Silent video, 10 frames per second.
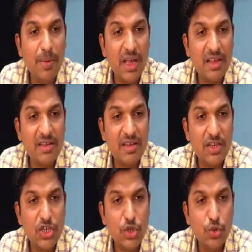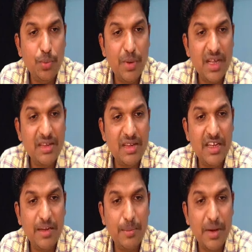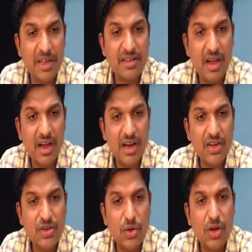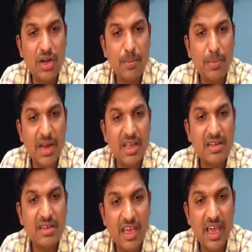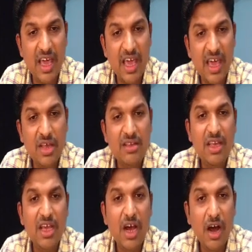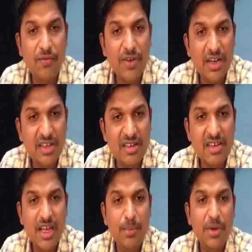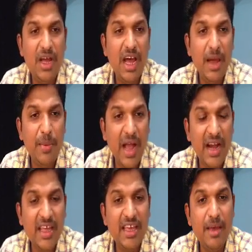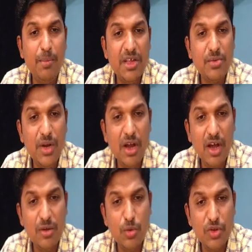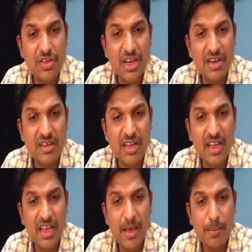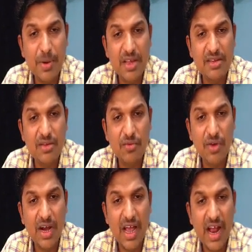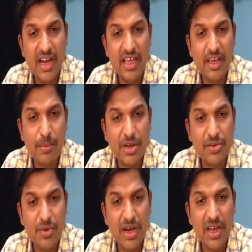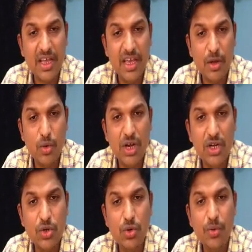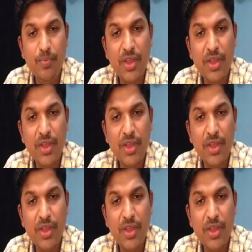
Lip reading: plus 2 plus 3 plus and so on plus k. See, after this step, I am adding k plus 1 on both sides. K plus 1, adding k plus 1 equal to